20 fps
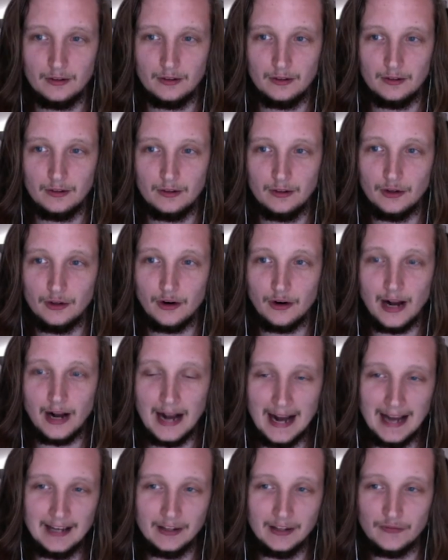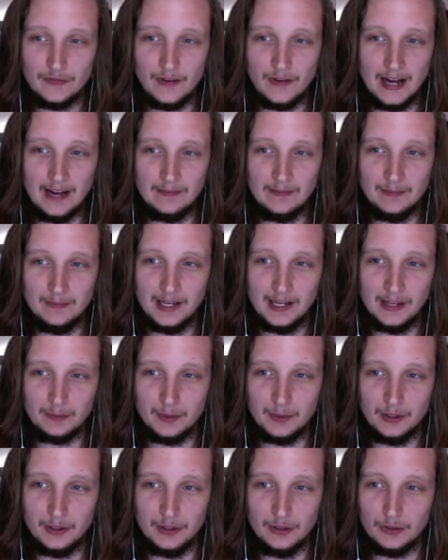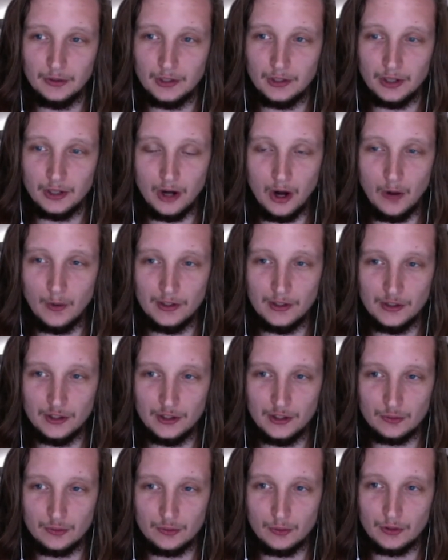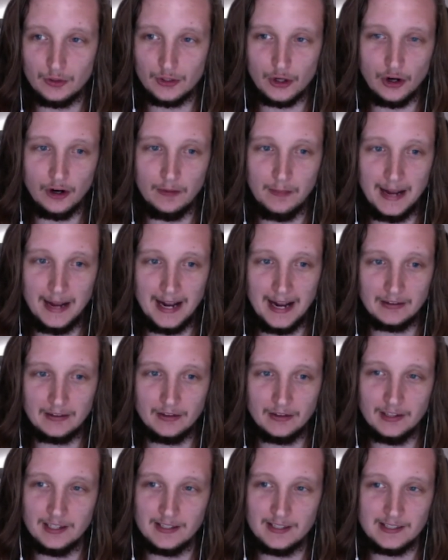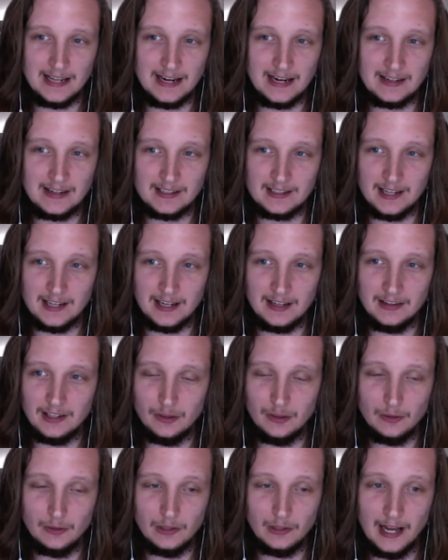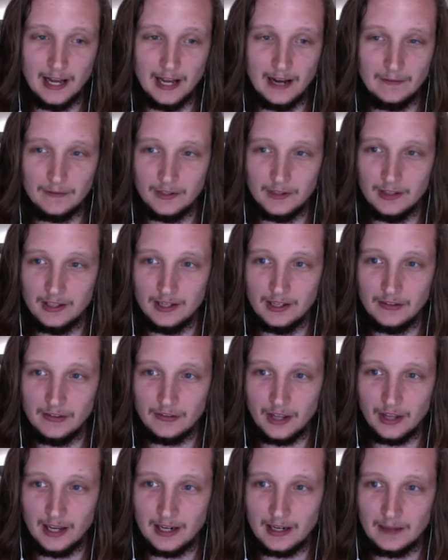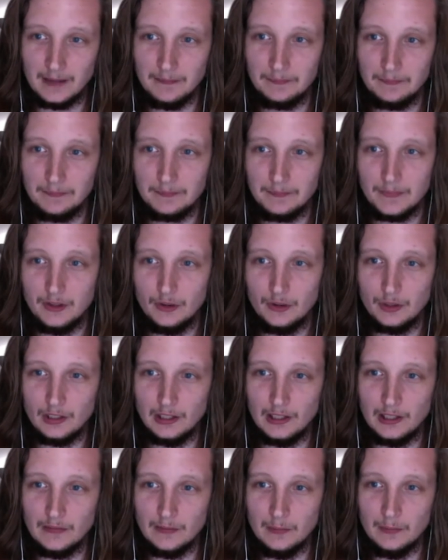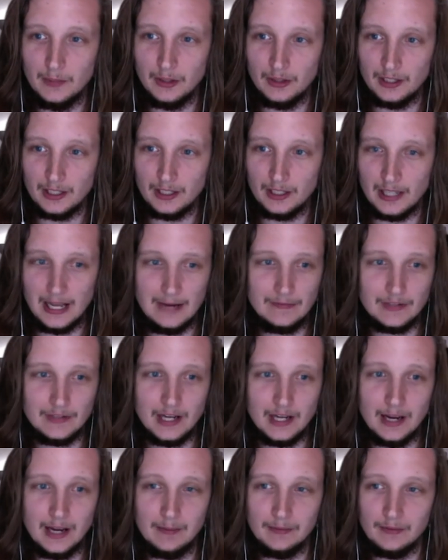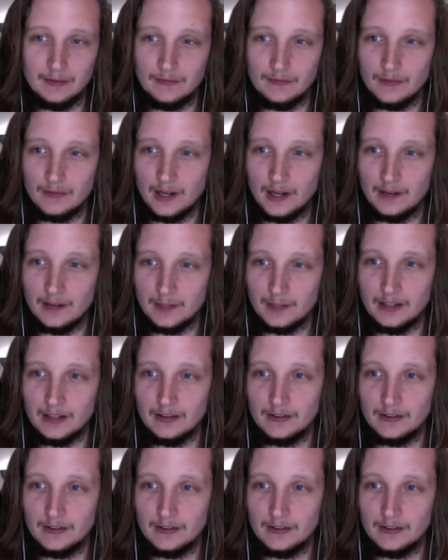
Your high is 5 minutes, but you could always just return back to the exact second that you left. And then it's like you could live 1,000,000 lifetimes in 5 minutes.